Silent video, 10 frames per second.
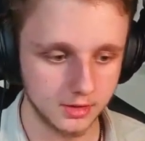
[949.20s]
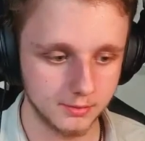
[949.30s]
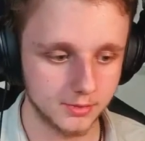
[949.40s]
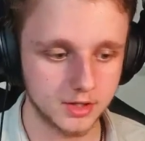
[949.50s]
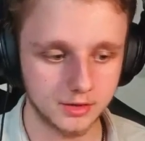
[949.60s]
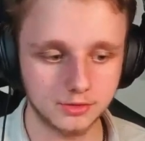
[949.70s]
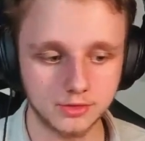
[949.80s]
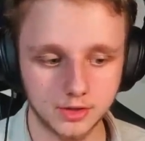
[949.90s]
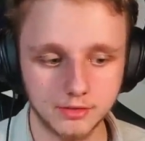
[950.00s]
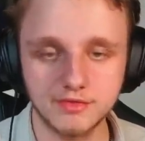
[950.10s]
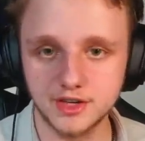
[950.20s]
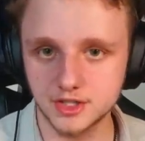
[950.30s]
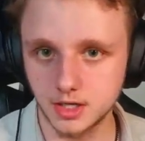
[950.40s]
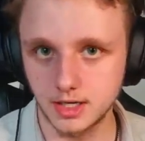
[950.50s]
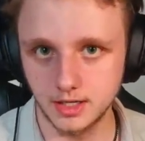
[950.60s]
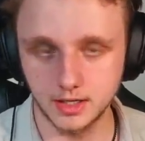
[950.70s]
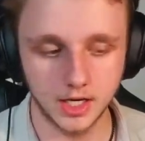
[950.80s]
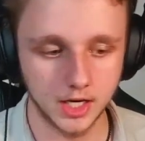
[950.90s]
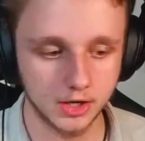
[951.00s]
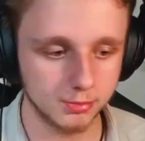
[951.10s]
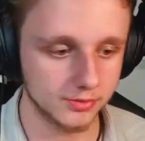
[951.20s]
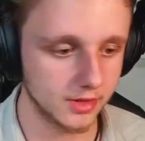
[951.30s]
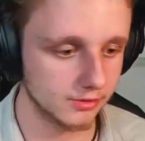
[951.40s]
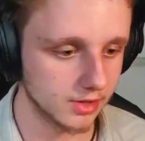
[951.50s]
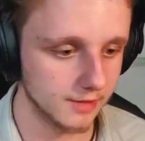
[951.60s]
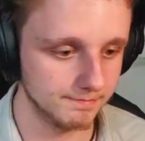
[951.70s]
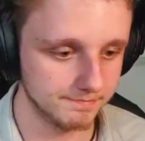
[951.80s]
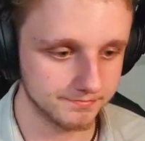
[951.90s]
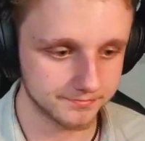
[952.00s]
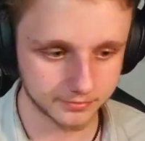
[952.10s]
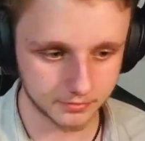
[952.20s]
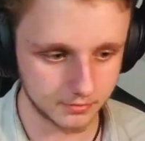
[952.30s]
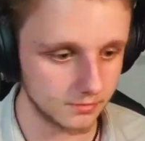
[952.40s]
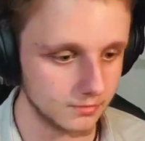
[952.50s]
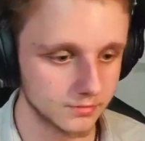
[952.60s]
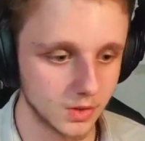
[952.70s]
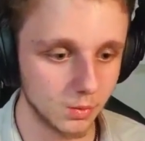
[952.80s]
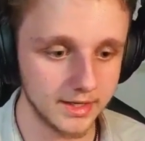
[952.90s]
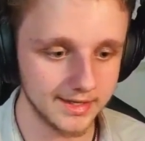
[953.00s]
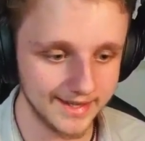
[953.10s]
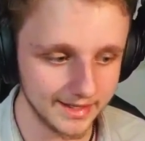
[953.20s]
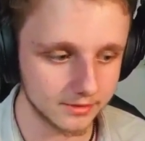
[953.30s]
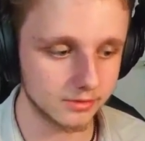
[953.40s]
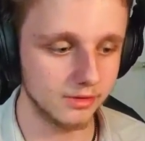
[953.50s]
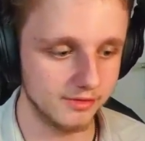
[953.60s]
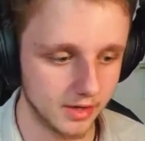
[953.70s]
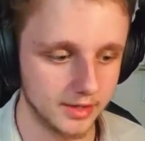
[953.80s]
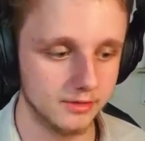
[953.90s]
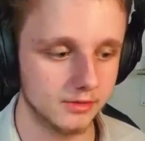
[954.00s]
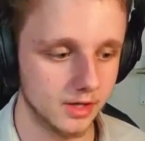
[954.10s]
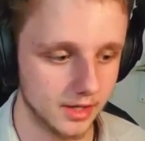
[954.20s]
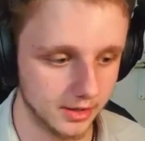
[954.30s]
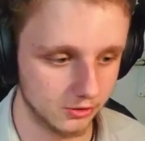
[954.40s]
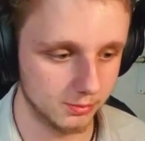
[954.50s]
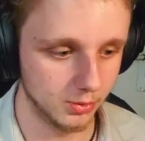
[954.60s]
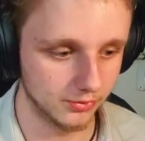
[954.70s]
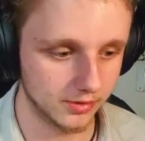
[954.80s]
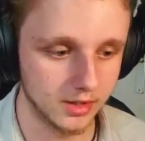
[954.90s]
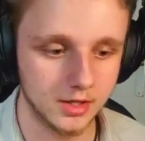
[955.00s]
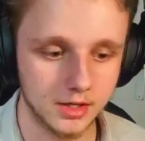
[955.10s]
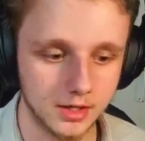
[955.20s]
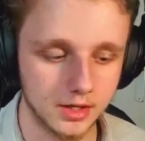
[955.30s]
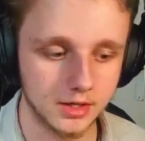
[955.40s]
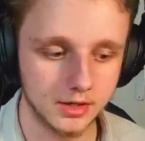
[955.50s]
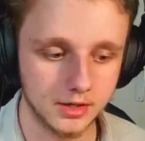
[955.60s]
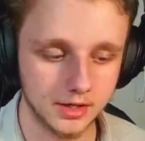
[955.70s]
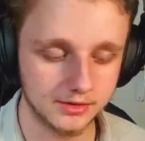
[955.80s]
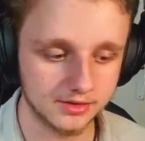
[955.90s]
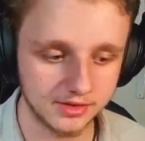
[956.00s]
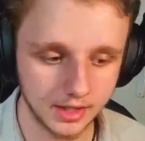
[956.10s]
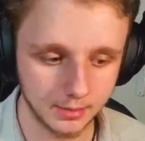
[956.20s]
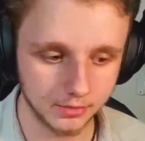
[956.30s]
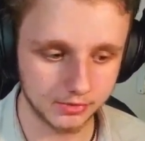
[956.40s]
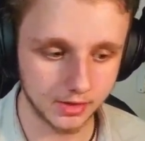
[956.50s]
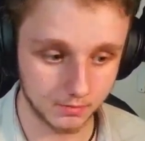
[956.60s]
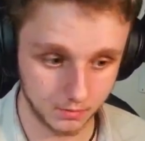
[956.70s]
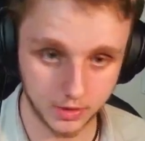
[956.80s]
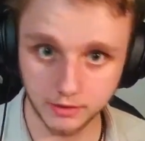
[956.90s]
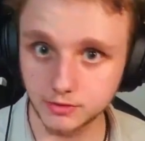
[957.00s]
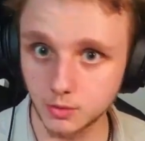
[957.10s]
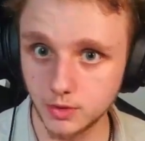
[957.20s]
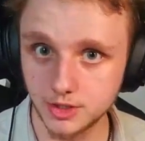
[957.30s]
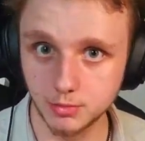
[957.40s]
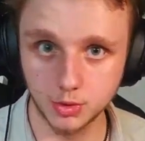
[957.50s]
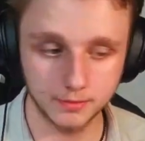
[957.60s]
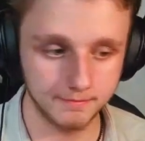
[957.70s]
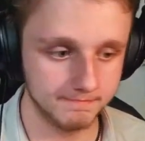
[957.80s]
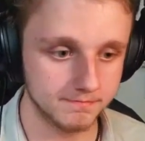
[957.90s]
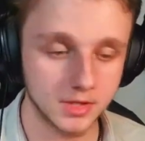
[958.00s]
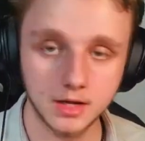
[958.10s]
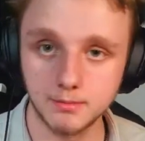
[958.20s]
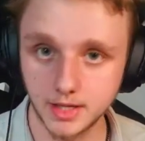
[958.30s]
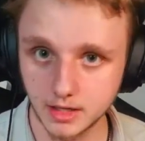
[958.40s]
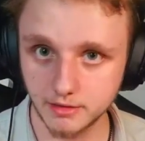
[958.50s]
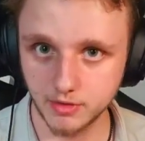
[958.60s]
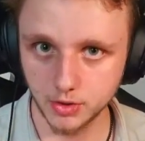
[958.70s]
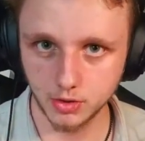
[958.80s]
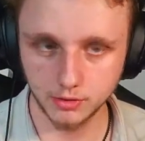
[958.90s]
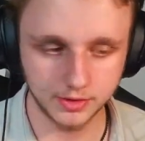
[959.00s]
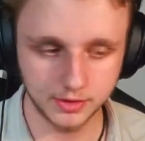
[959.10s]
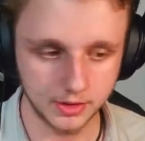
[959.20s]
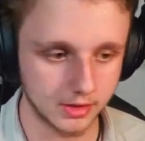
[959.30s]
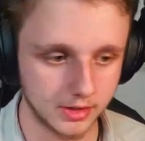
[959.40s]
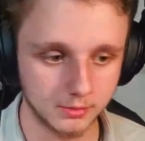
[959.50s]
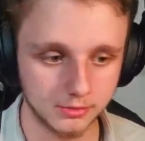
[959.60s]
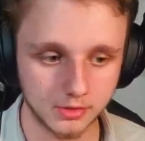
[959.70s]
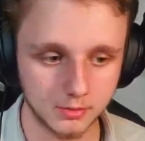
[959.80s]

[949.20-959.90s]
But because it's not officially a hiding spot in this game, we need to find the hiding spot. It seems that we have to Ouija board, make a photo of these items. I'm